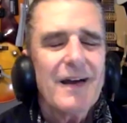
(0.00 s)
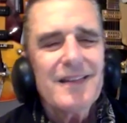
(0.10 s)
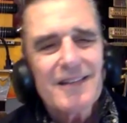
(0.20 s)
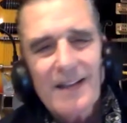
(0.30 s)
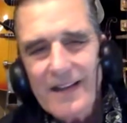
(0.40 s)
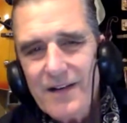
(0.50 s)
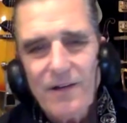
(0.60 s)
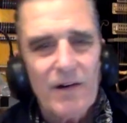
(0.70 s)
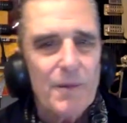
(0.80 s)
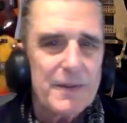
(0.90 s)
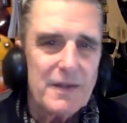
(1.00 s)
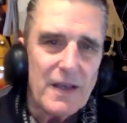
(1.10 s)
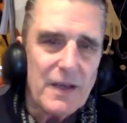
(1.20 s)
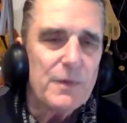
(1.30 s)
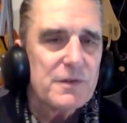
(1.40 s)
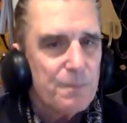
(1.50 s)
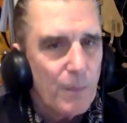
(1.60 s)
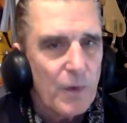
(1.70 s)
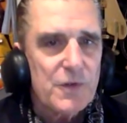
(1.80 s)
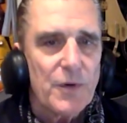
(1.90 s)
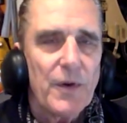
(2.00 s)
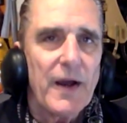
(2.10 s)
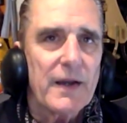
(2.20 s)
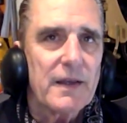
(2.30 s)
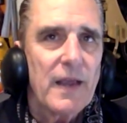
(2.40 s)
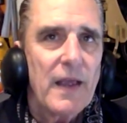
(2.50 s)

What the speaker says: that the later aren't, but it was more direct.